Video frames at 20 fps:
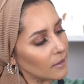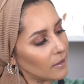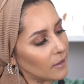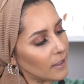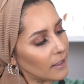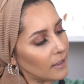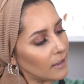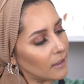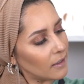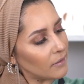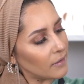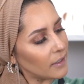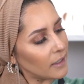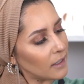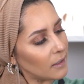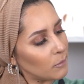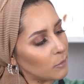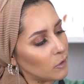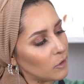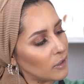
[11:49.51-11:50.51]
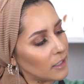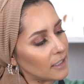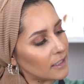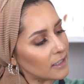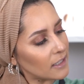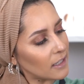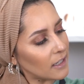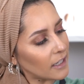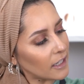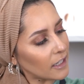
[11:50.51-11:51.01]
Oh, I love it. I'm all
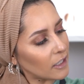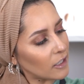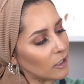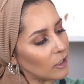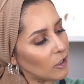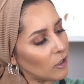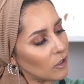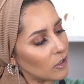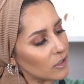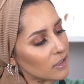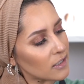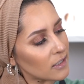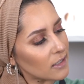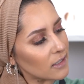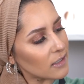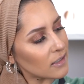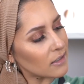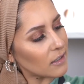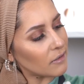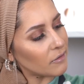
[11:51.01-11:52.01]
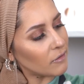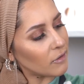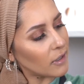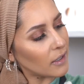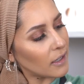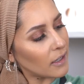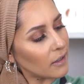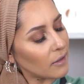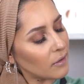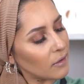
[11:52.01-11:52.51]
into like gloss and stuff right
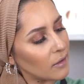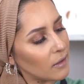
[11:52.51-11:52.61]
now.